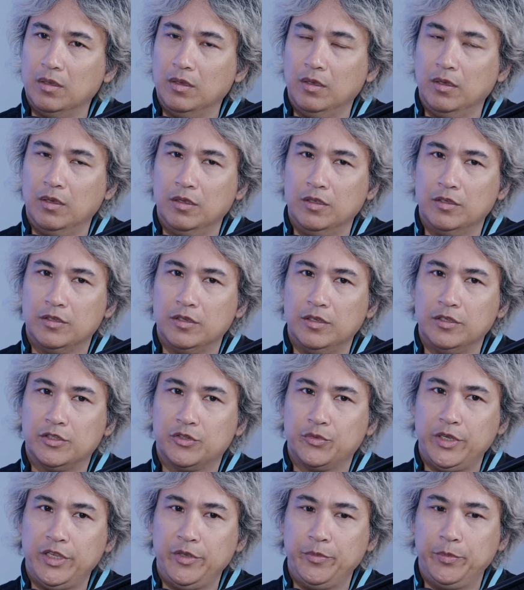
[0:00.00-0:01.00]

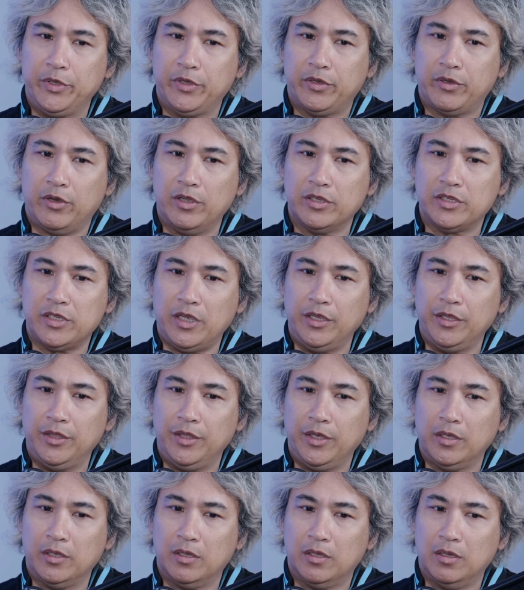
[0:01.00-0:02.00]
it's really because I
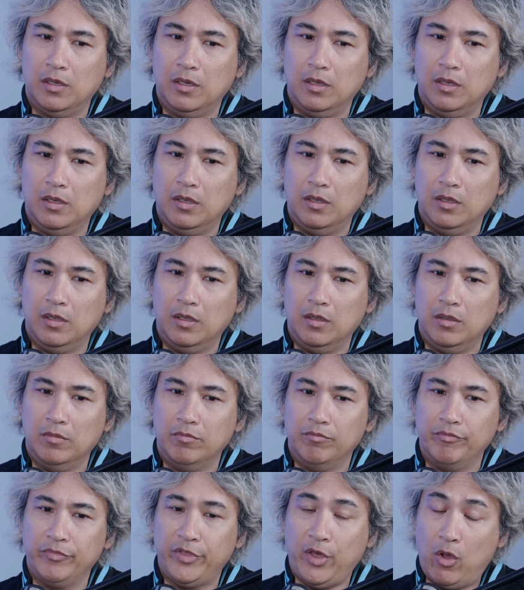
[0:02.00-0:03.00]
think the
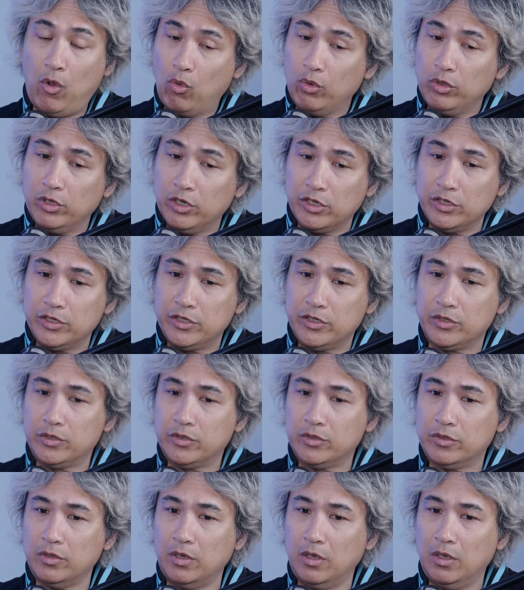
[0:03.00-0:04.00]

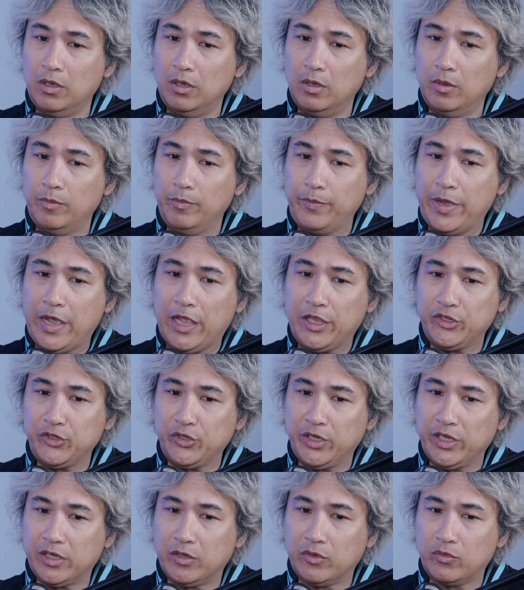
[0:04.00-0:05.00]
owners,
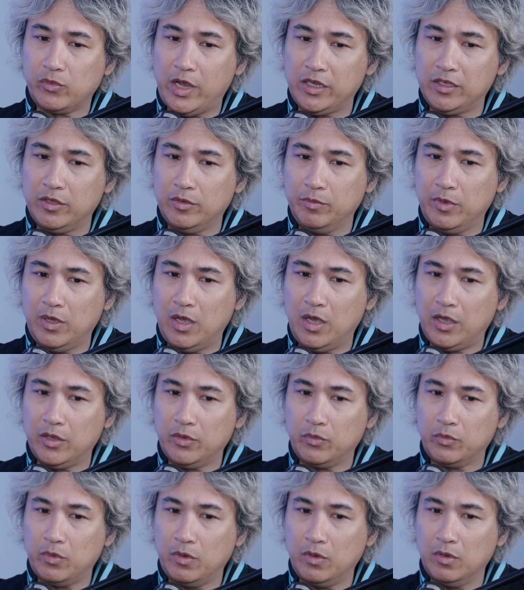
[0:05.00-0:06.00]
Patrick Reidenbach
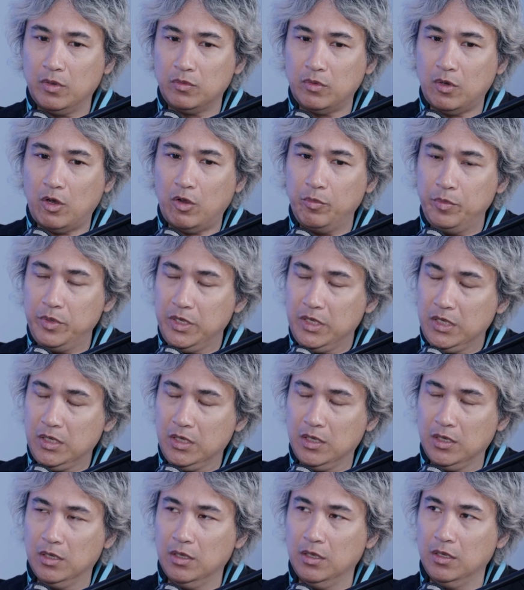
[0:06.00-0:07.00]
and
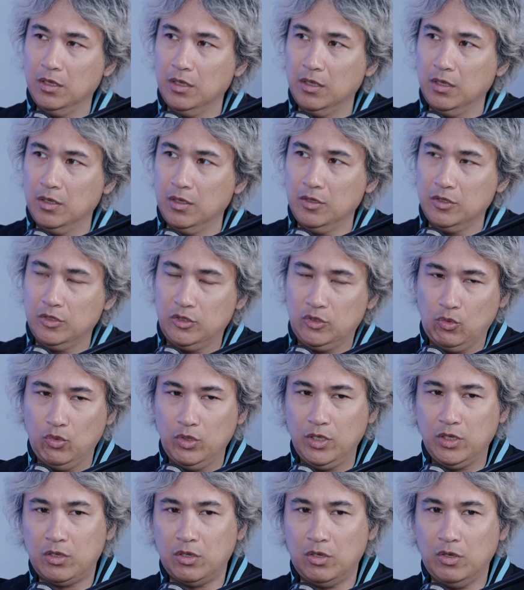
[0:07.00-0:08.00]
Robbie
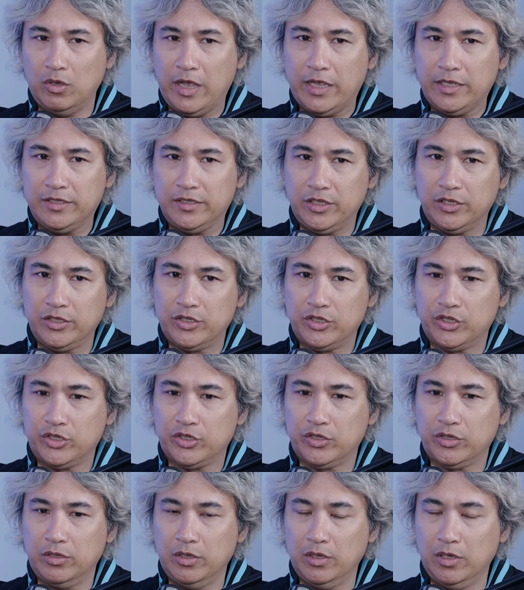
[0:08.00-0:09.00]
Sunico, had
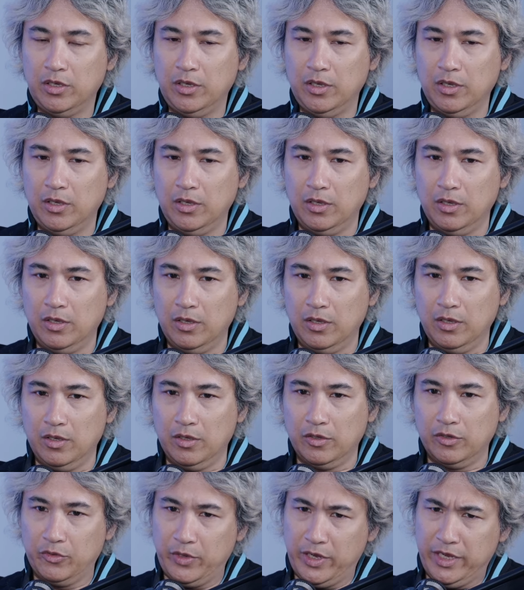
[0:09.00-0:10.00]
such
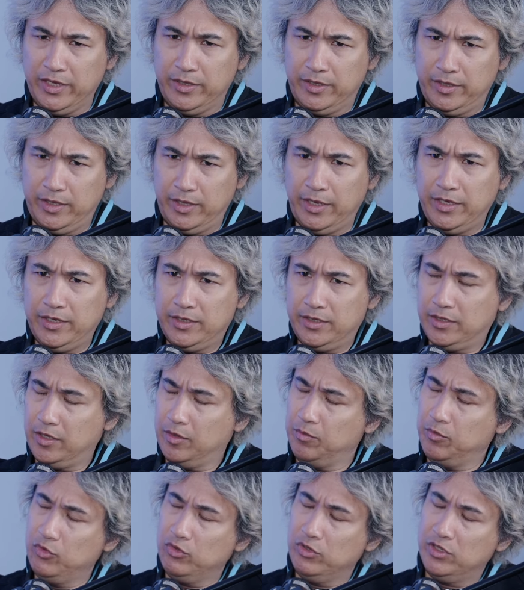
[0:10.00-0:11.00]
great
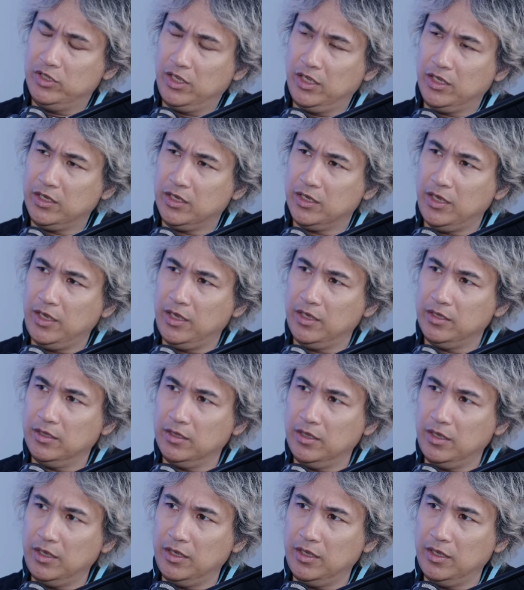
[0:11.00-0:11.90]
taste in music and